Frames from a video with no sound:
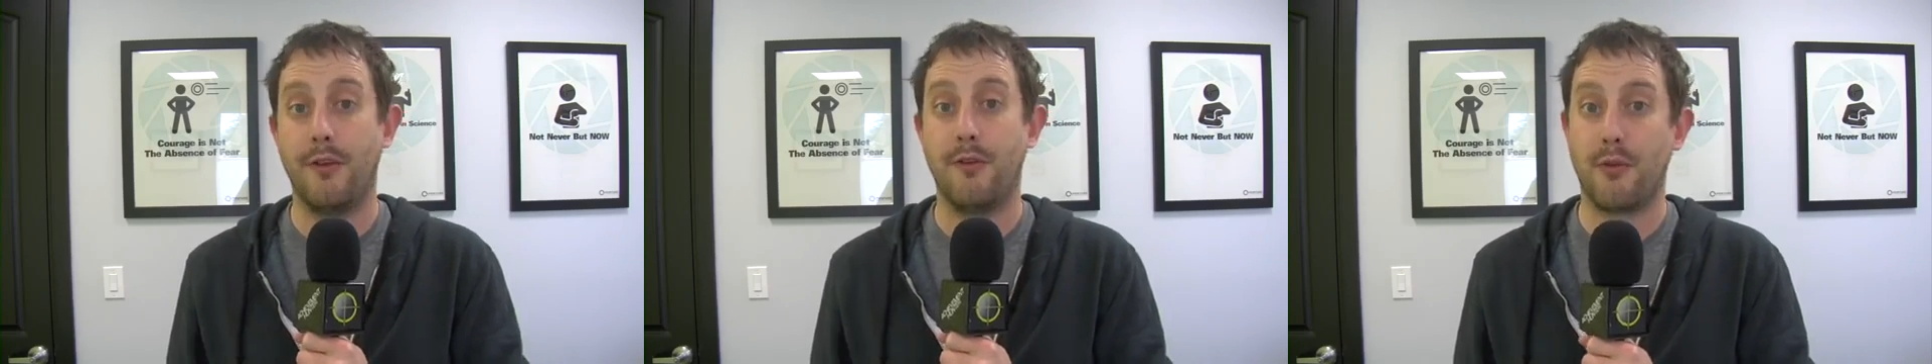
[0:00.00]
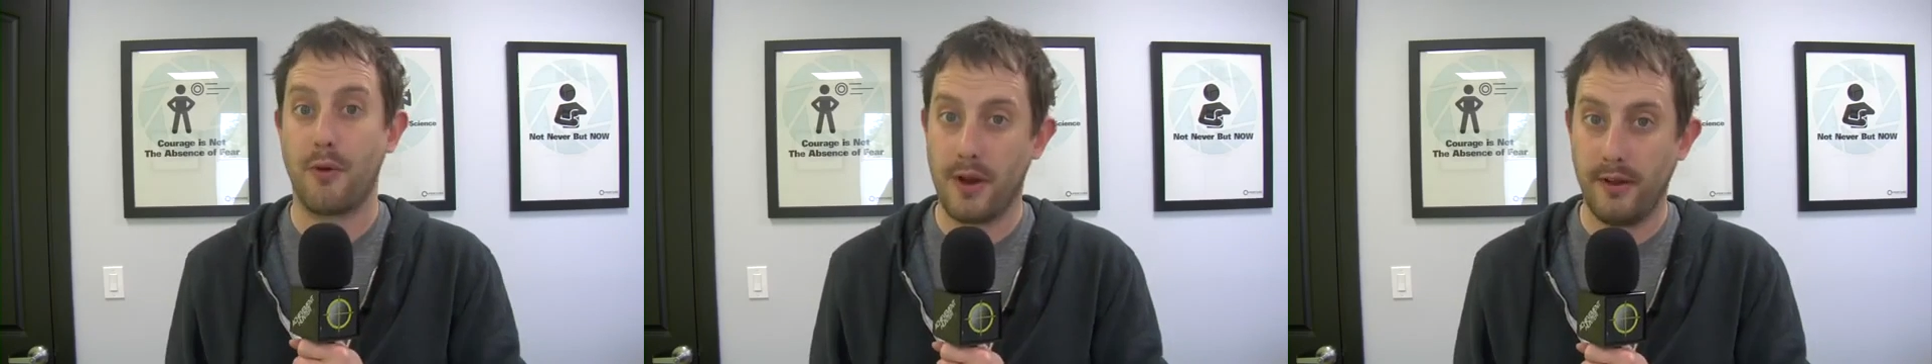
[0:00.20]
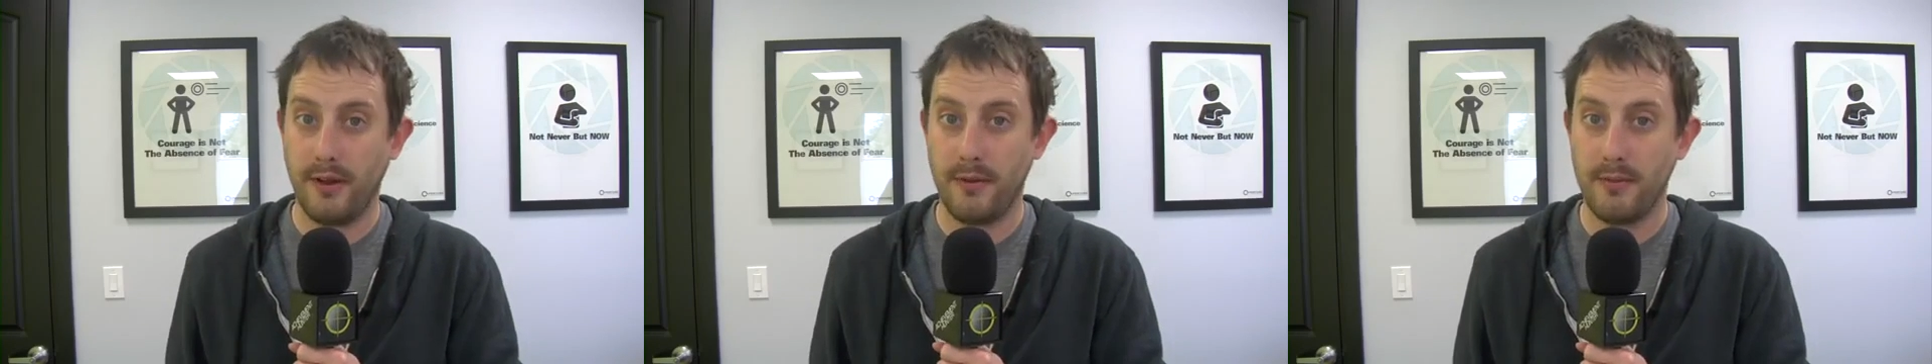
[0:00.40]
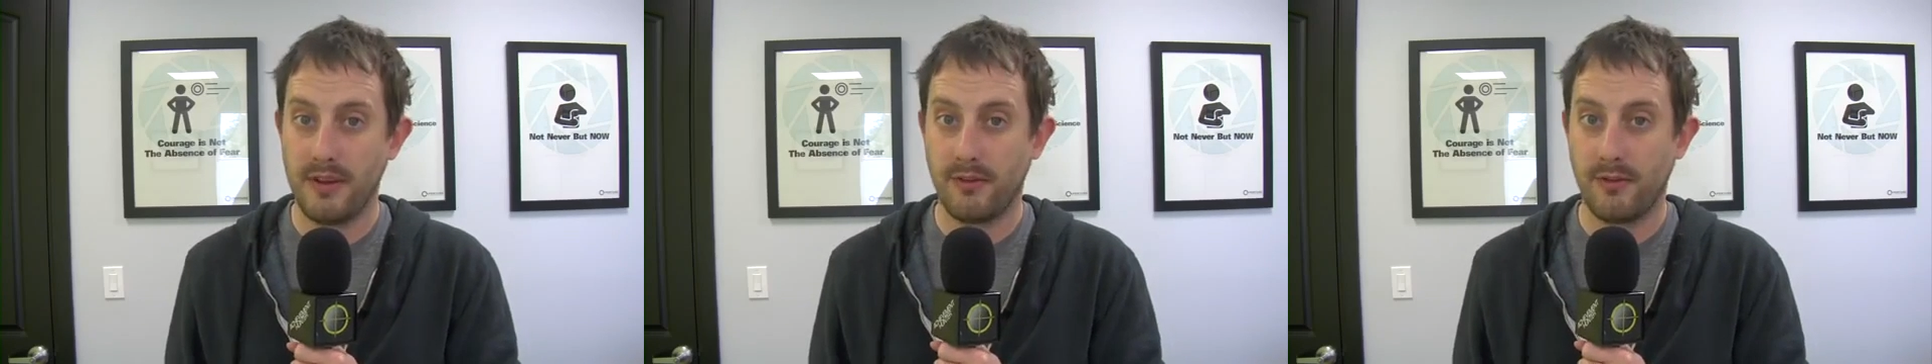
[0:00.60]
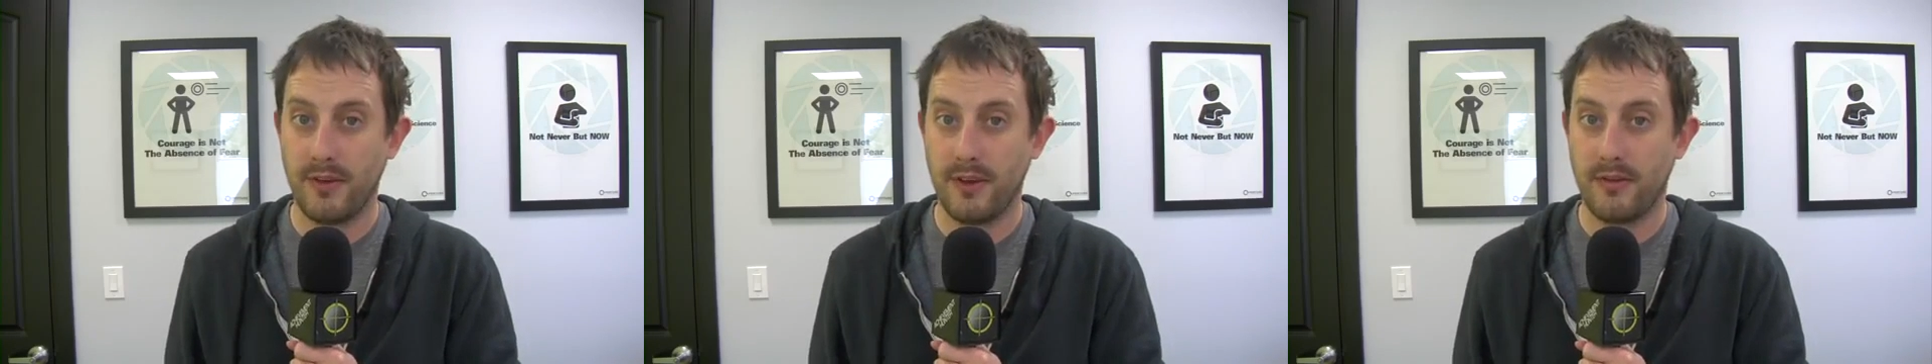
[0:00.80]
Adrenaline
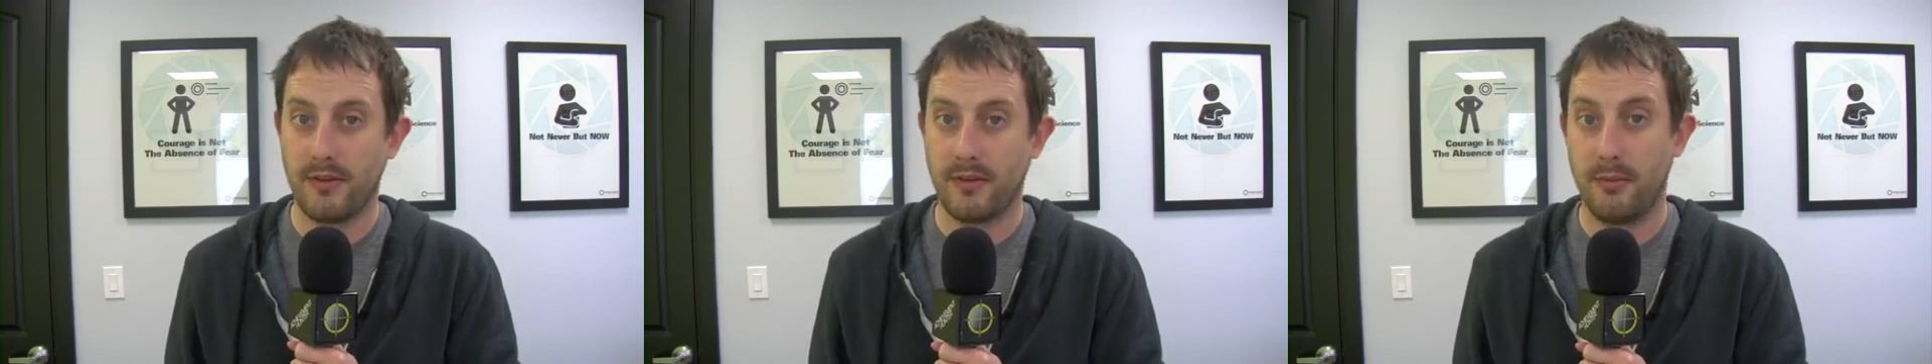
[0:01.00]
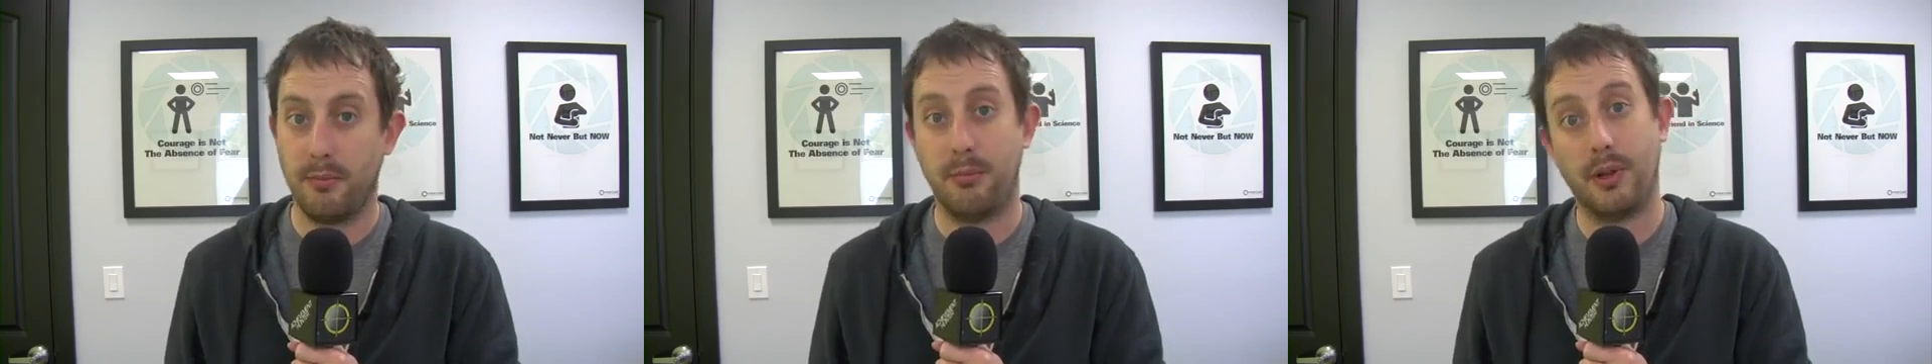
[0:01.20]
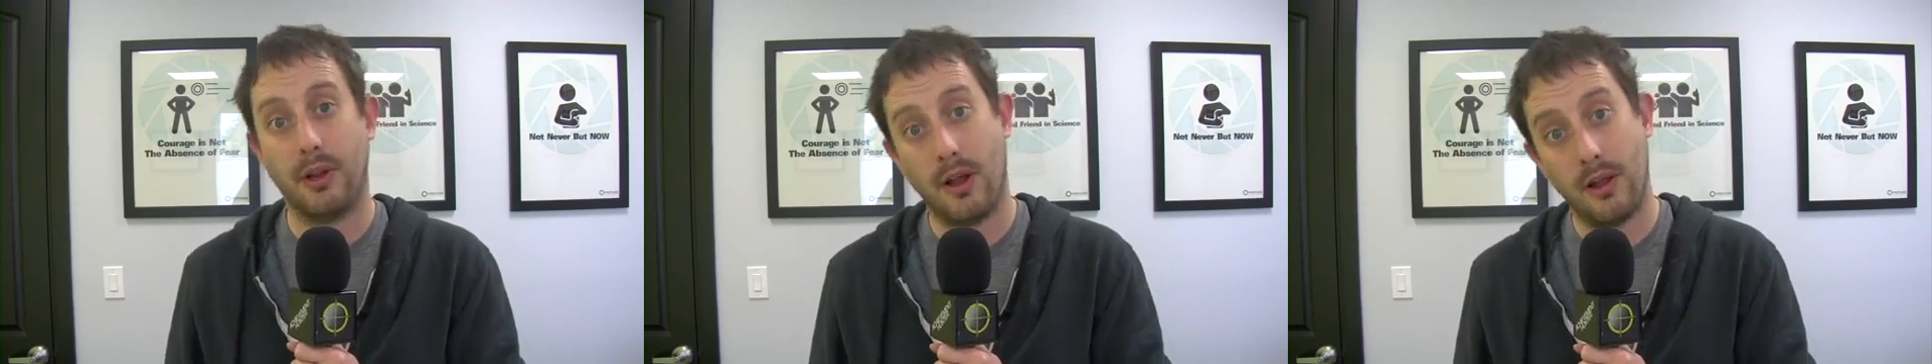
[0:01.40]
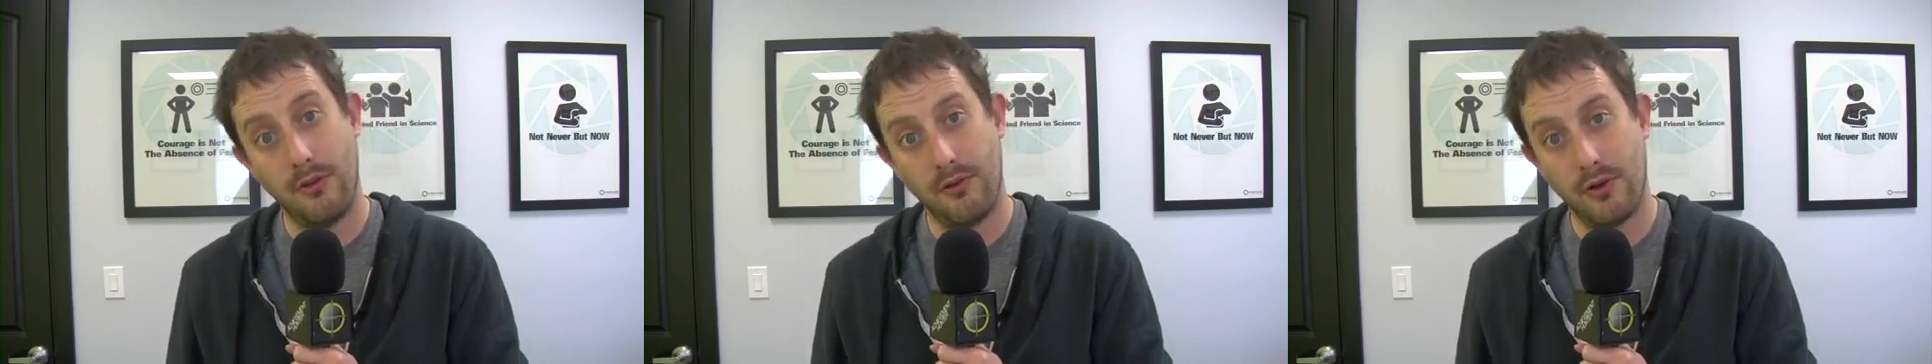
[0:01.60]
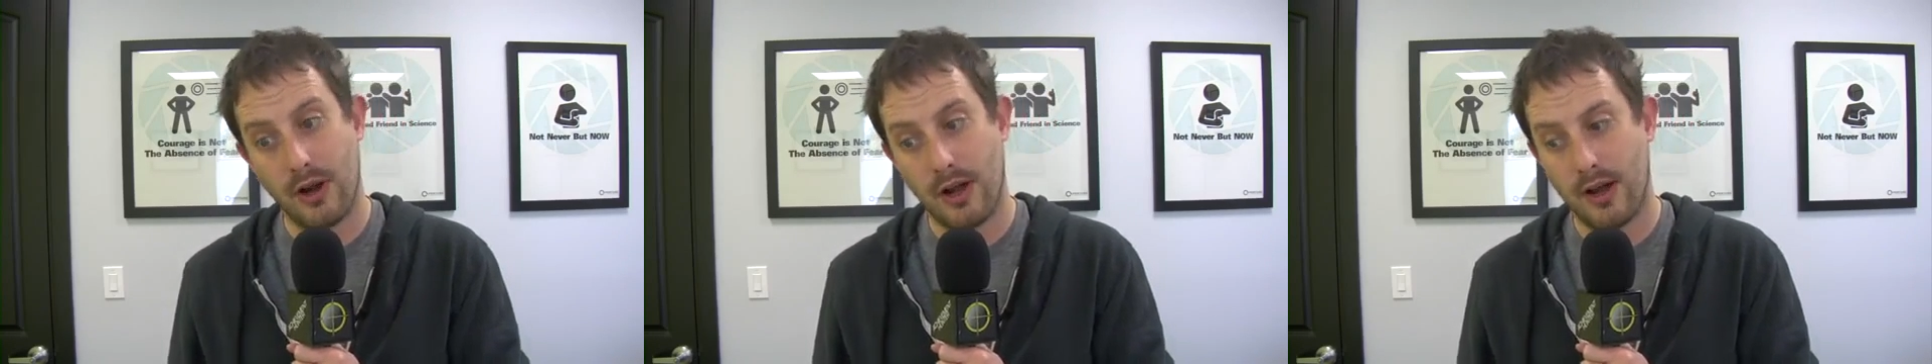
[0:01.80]
Misfits,
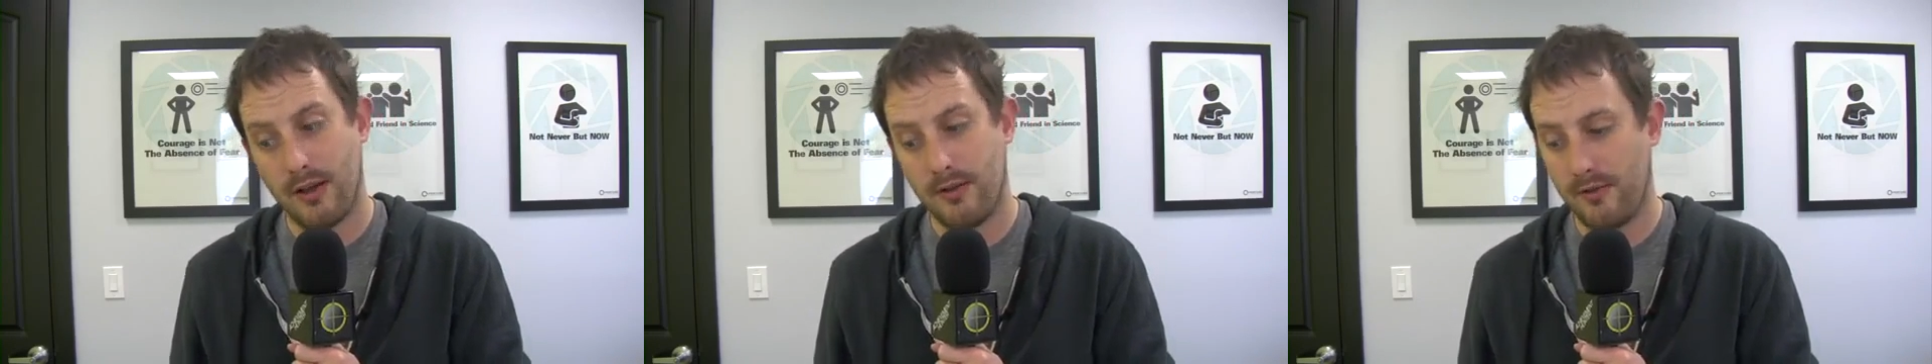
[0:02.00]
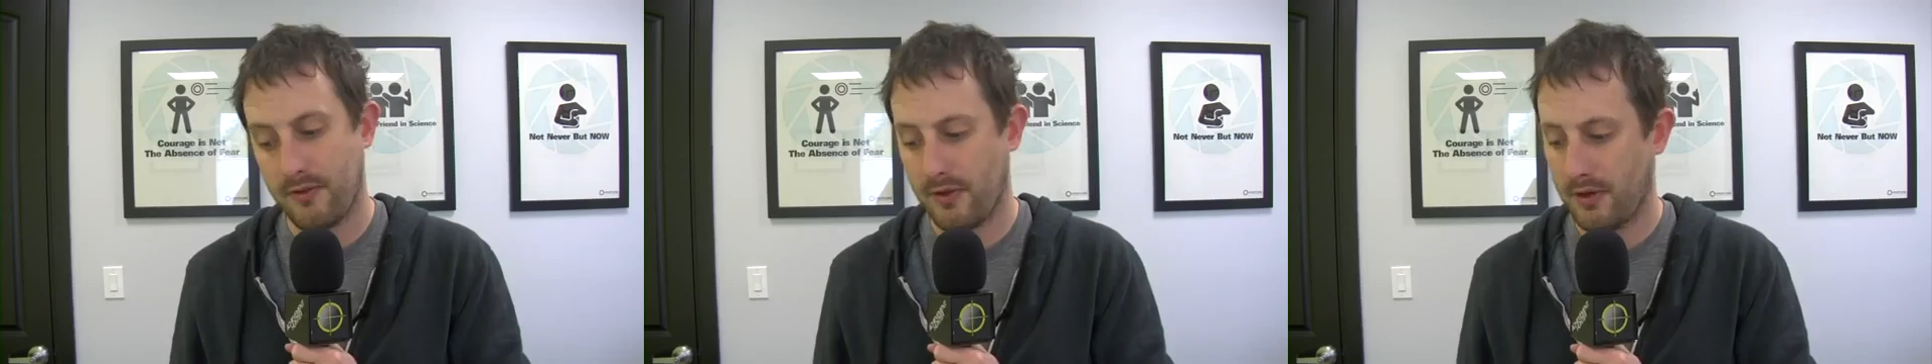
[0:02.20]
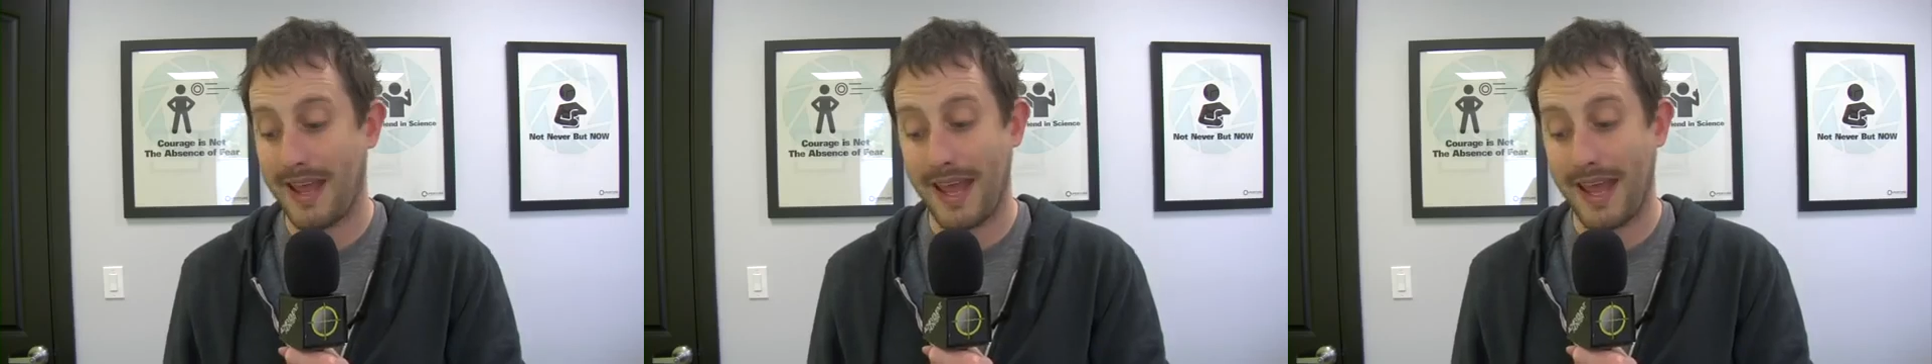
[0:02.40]
Blood Drive,